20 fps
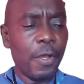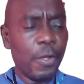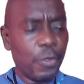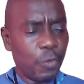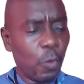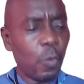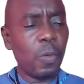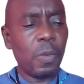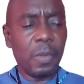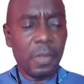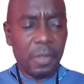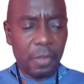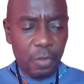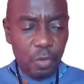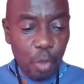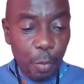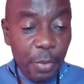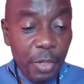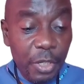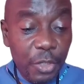So
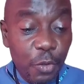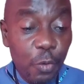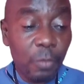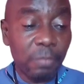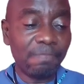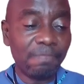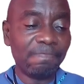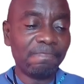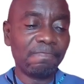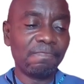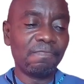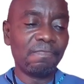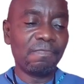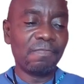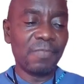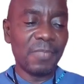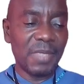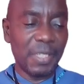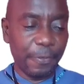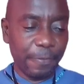WHO
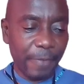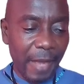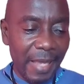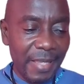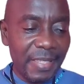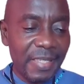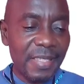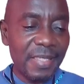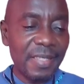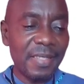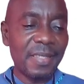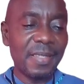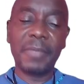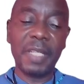defines